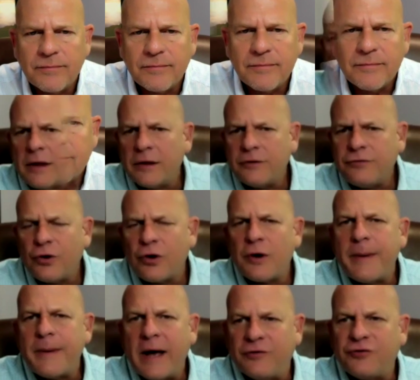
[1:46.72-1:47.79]
uh, let's talk
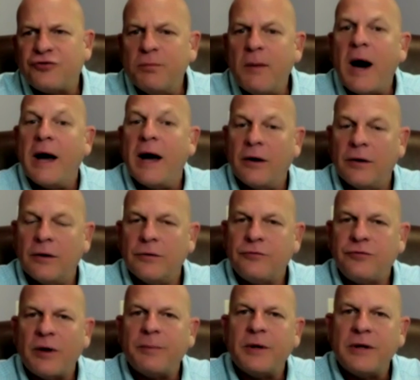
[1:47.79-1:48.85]
about Smile,
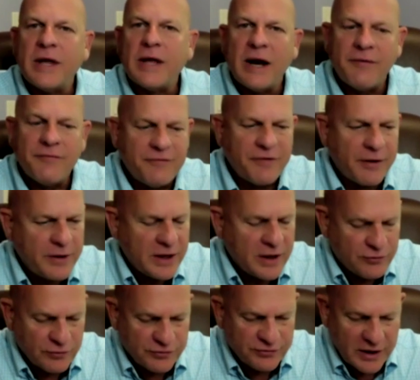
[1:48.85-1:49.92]
something that I'm very
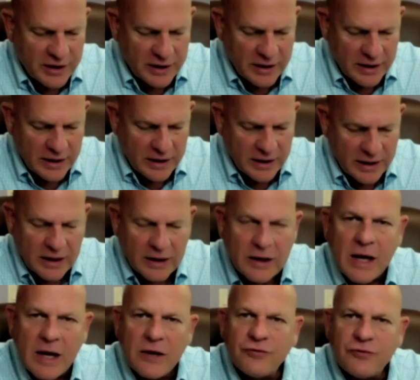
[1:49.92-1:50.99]
interested in and
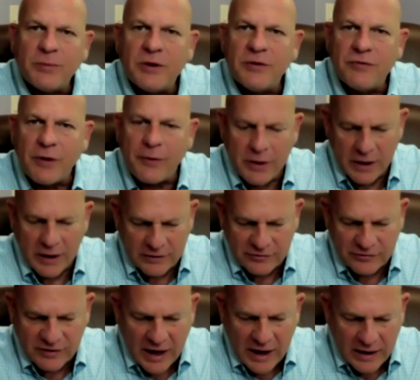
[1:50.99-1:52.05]
something very
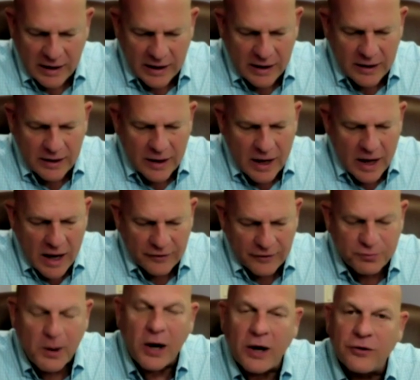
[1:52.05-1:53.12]
exciting. Uh,
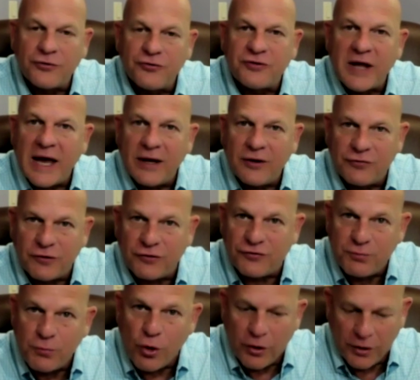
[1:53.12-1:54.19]
Smile stands for
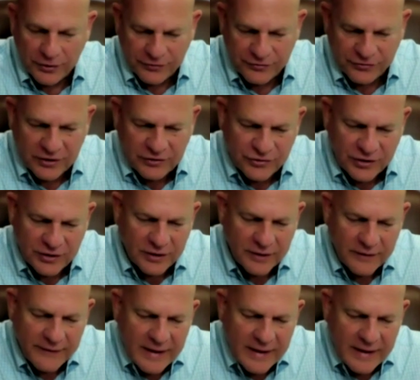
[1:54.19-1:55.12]
small incision